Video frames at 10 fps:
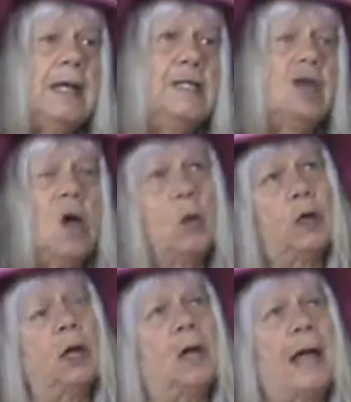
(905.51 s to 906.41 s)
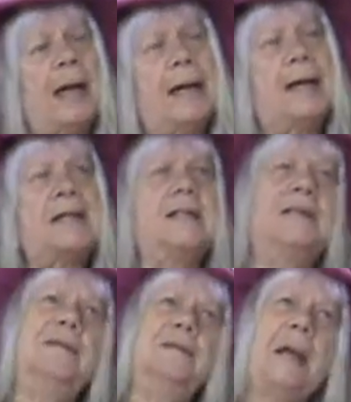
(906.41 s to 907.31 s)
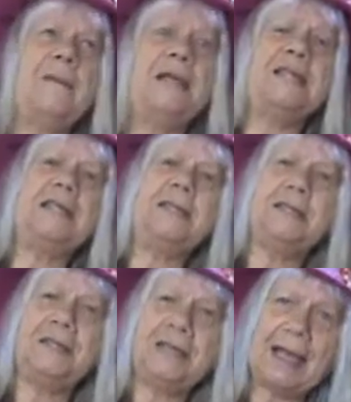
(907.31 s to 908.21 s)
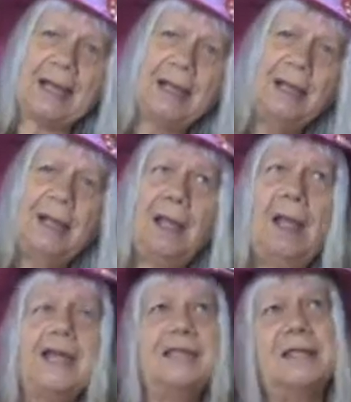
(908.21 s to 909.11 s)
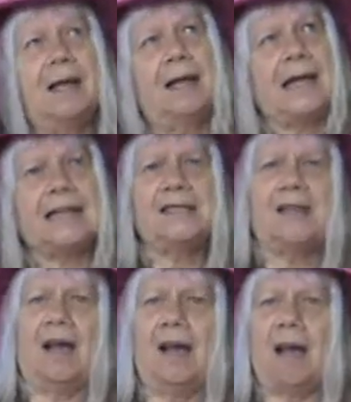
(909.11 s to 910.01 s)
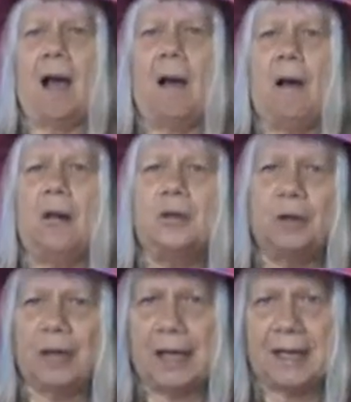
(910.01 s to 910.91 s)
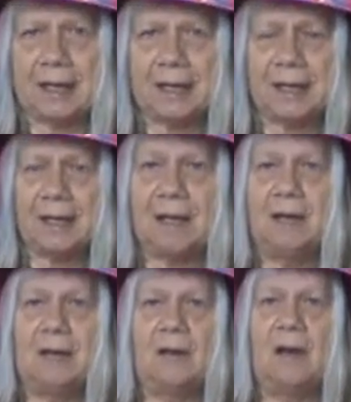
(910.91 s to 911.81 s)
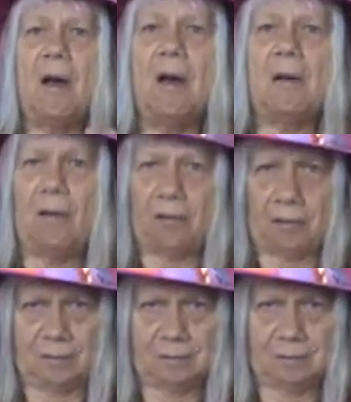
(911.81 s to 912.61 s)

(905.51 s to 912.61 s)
So, you know, that's my message today, is let's all try to get along.